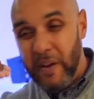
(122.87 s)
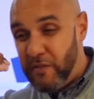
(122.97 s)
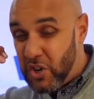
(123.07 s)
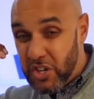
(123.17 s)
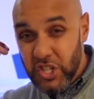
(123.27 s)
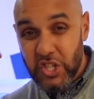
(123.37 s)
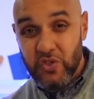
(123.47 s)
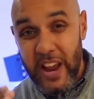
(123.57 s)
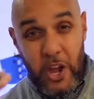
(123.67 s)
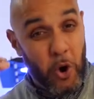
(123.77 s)
with just
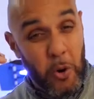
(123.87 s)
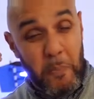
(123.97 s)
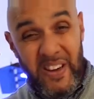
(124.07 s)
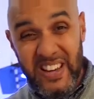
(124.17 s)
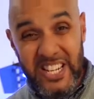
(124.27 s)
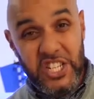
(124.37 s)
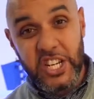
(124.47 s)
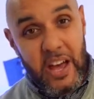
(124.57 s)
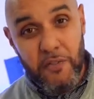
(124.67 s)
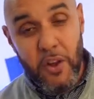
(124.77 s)
straight up
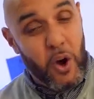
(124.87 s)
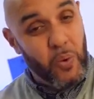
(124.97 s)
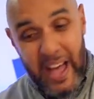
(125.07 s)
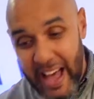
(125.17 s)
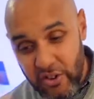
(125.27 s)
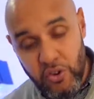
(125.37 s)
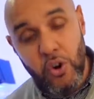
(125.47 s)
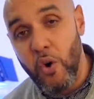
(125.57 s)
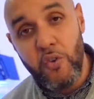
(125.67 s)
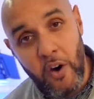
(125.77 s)
jet flow that has
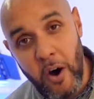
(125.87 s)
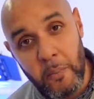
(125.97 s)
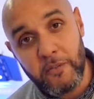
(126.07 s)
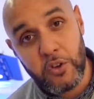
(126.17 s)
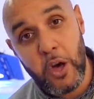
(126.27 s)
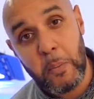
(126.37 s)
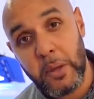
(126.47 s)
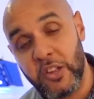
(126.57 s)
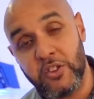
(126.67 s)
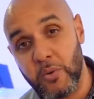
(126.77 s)
no form of
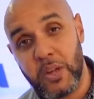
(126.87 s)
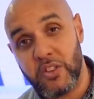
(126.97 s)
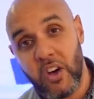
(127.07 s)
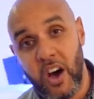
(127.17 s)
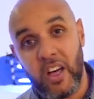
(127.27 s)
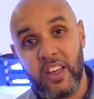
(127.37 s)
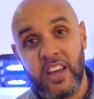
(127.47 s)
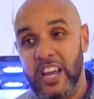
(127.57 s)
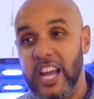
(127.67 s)
turbulence to it at all.